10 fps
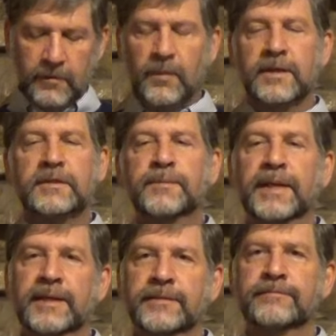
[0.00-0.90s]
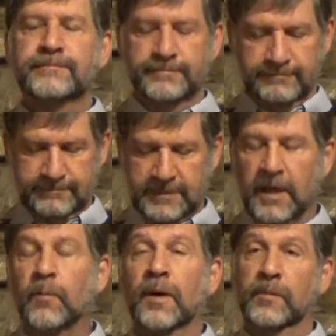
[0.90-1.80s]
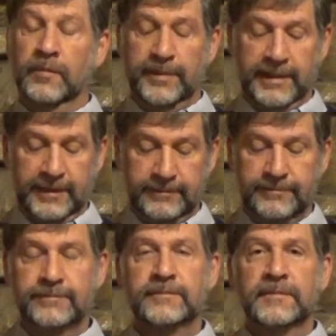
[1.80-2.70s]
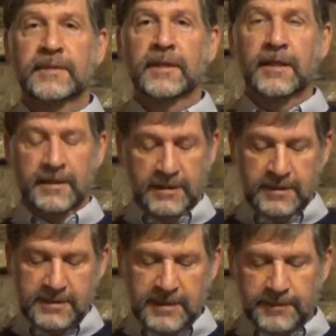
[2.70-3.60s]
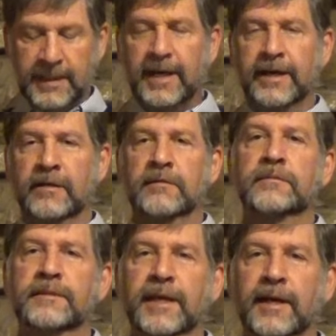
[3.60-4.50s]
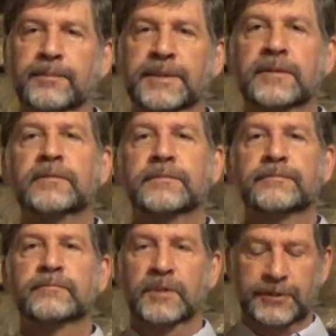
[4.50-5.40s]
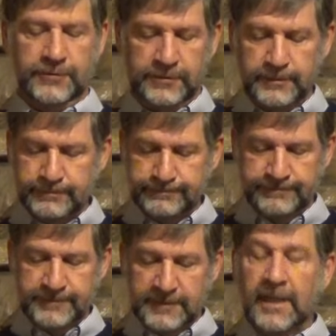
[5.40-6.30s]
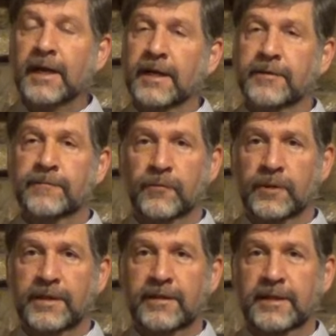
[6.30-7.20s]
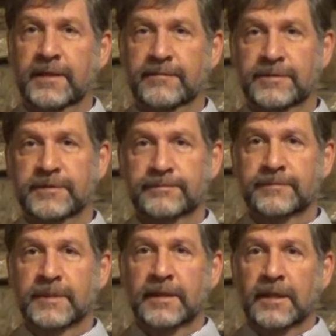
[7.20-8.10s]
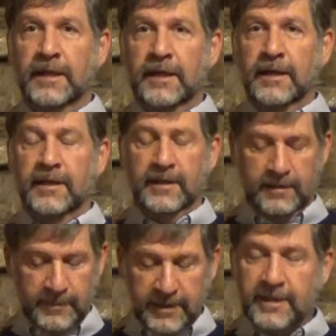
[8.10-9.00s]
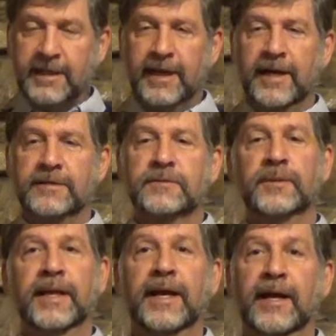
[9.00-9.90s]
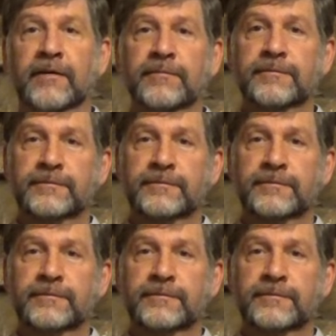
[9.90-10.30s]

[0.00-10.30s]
What has been and what will be. Subtitled Captain Mushroom and the 40 Thieves. And among the cast we have,